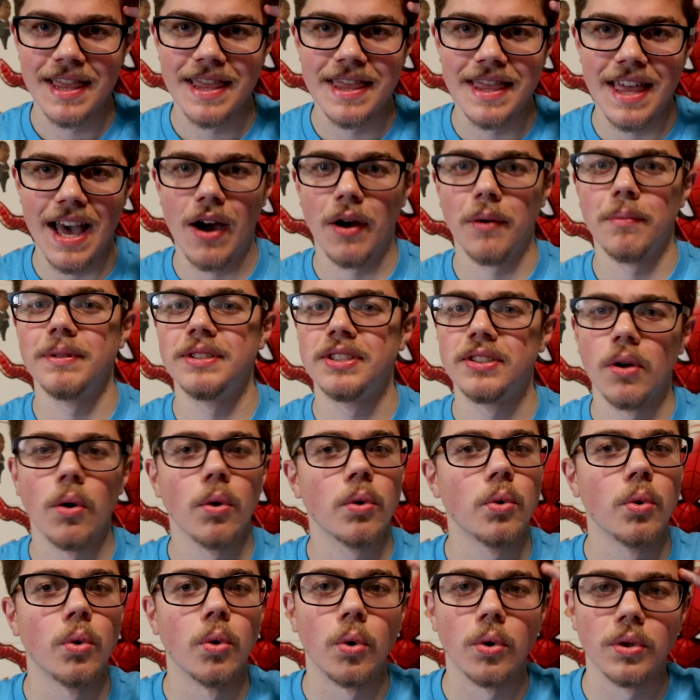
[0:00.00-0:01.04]
That would be so
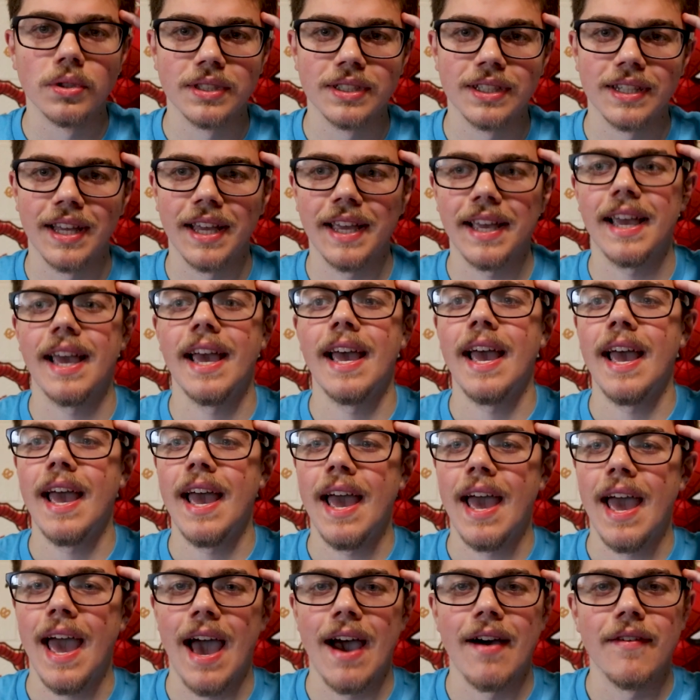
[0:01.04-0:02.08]
cool to,
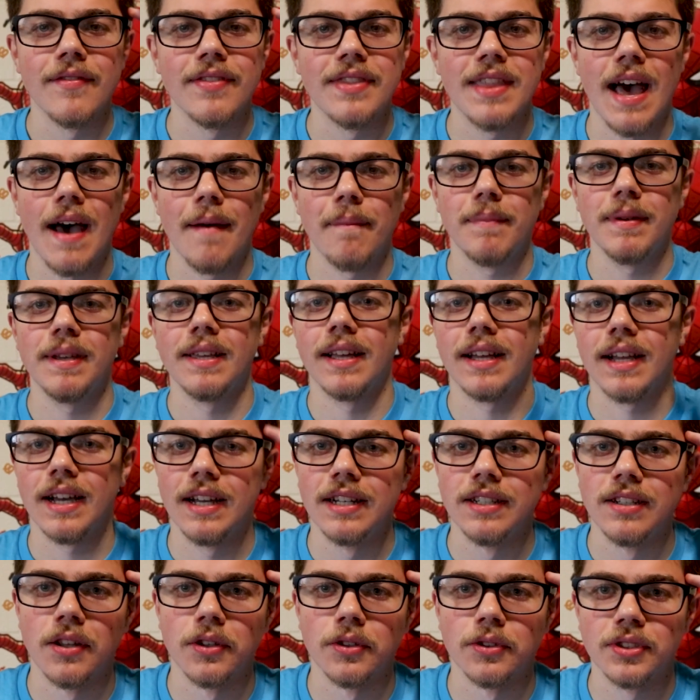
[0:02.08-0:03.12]
have that be,
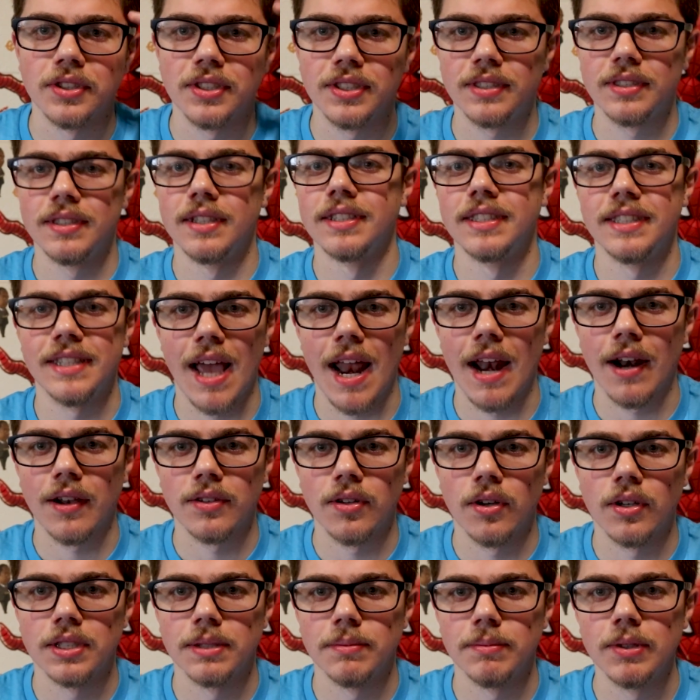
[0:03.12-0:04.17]
another, the Santa
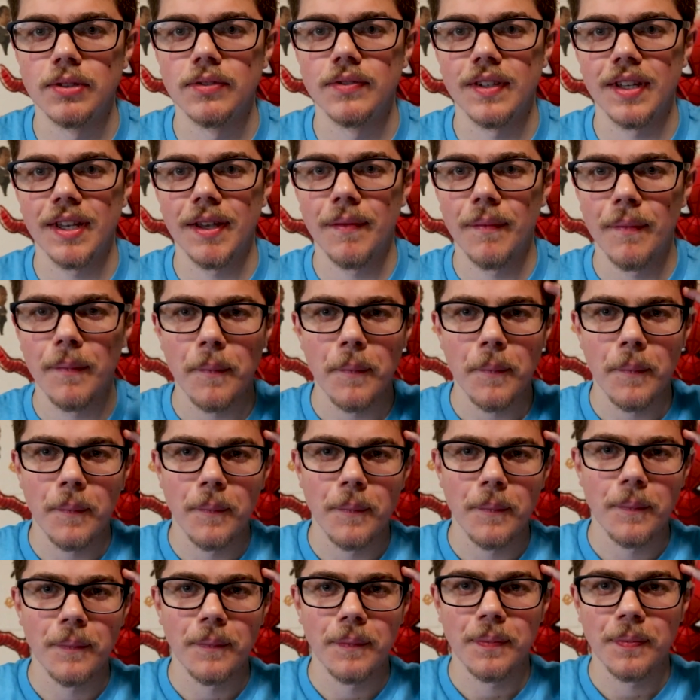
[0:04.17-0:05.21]
Claus movie.
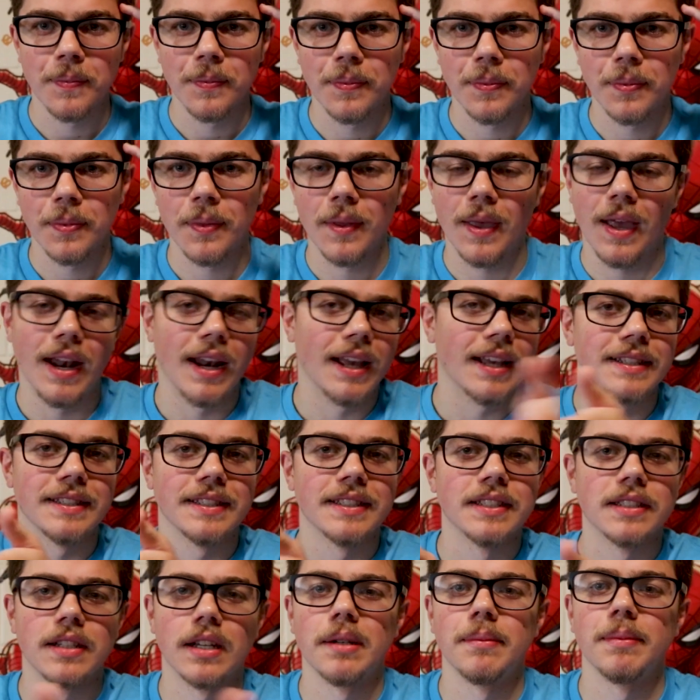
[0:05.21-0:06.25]
And I guess this
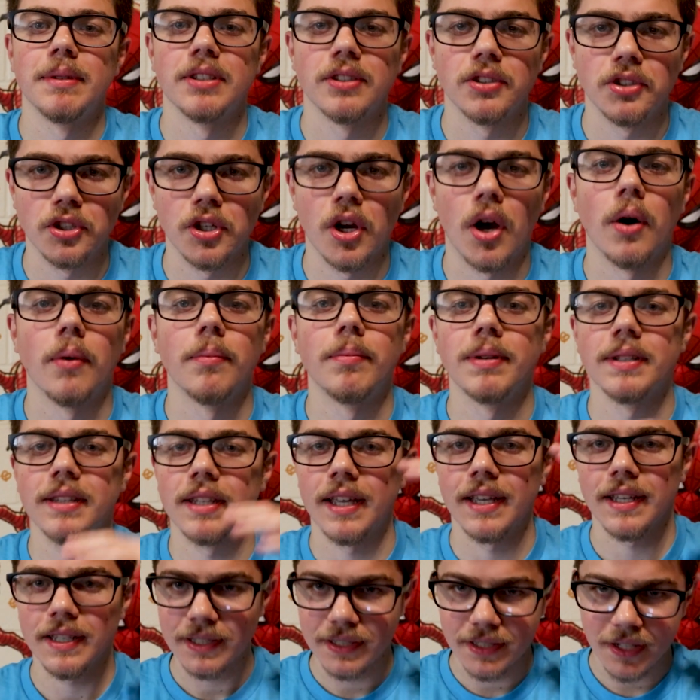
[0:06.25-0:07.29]
is going to be a show, but,
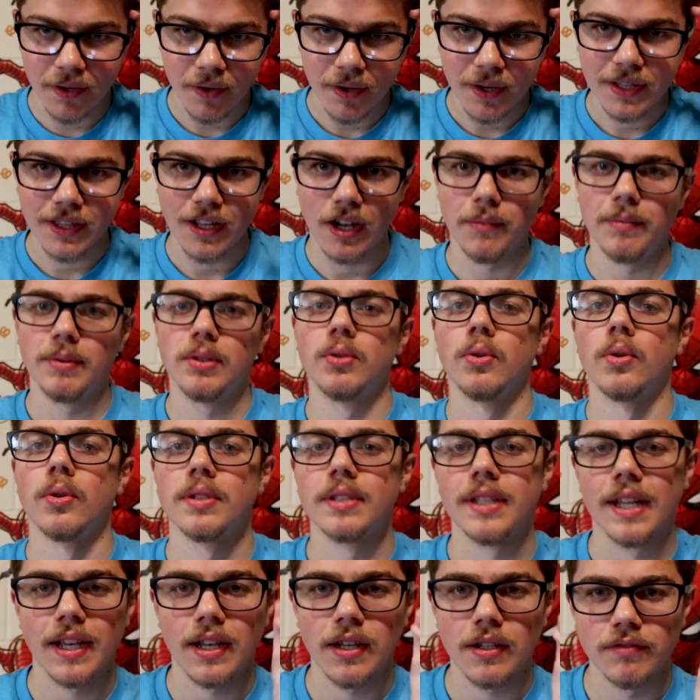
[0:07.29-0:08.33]
that'd be cool,
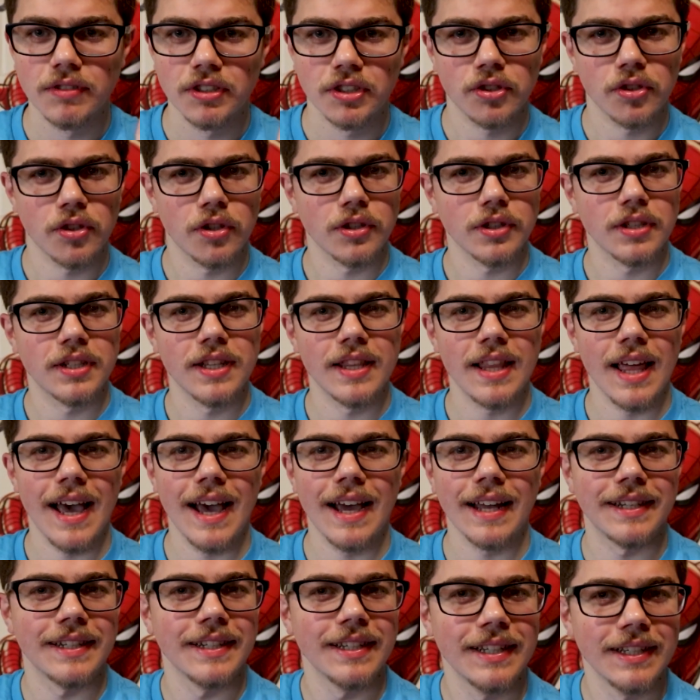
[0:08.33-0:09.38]
return to
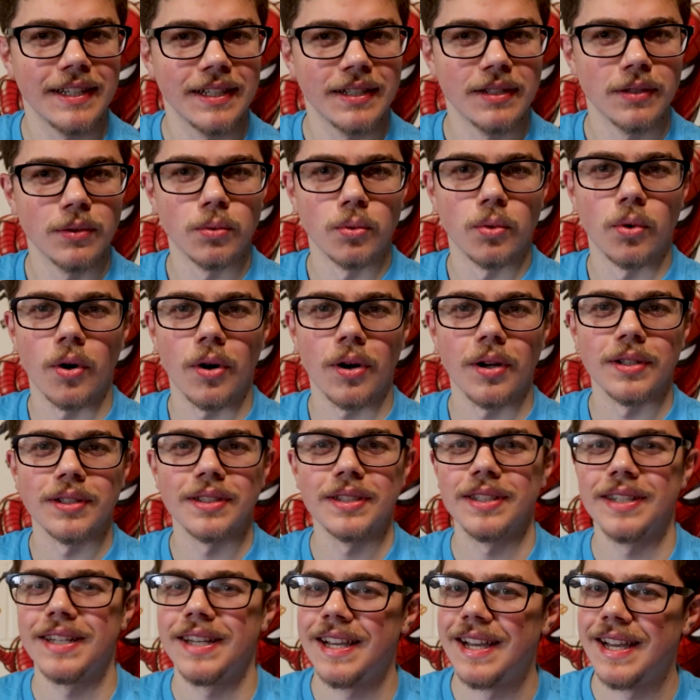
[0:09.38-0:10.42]
that world,
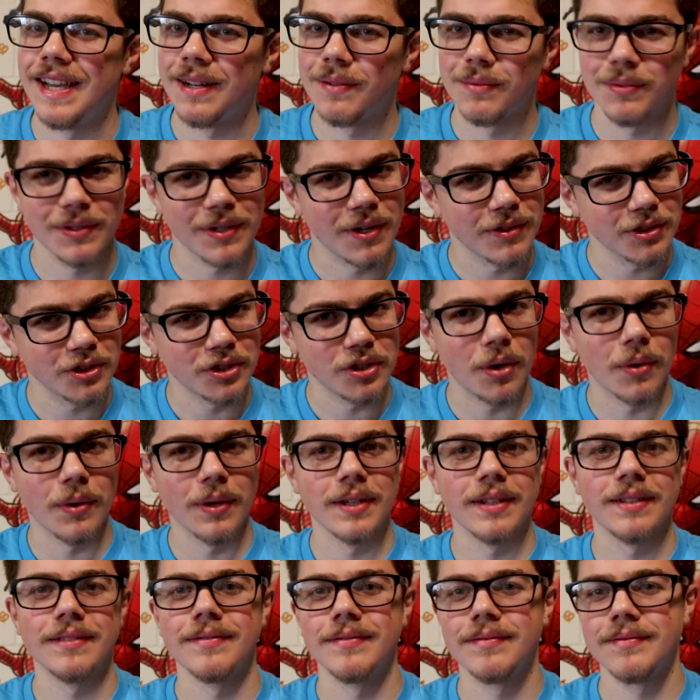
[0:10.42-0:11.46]
and we're
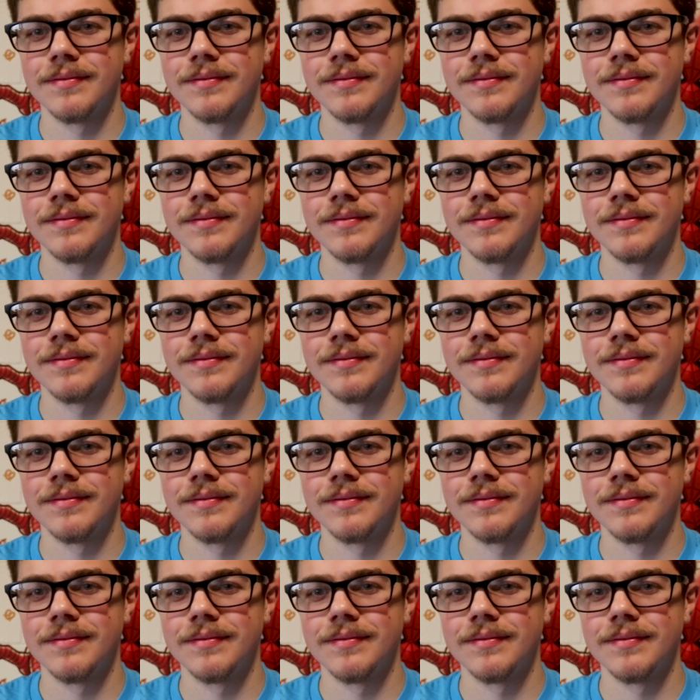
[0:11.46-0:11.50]
showing